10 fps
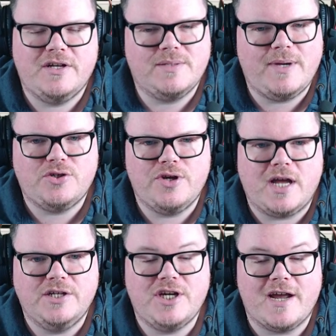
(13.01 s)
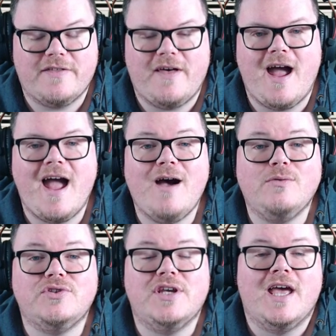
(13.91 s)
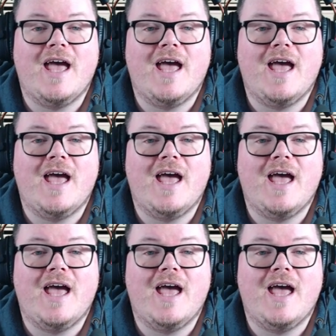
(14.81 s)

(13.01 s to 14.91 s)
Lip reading: so make sure you go and check that out.